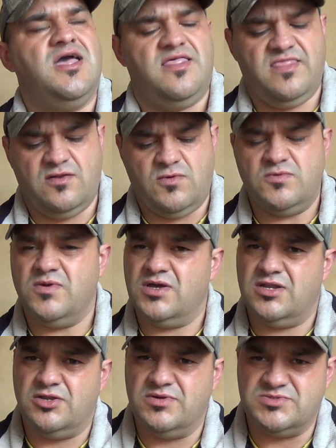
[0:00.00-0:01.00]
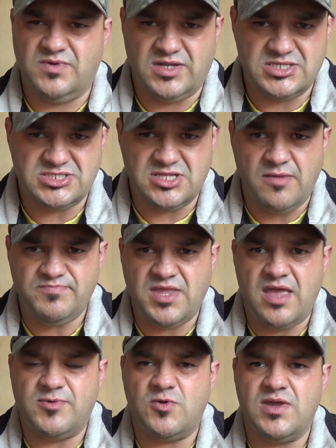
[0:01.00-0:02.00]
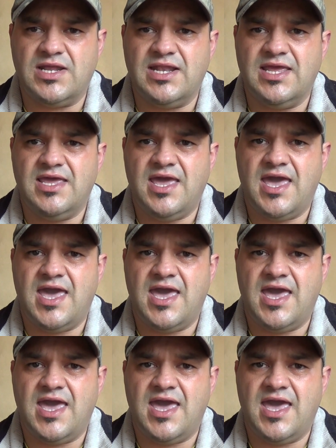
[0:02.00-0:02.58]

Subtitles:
And then what we're going to do is we're going to stop tape quickly,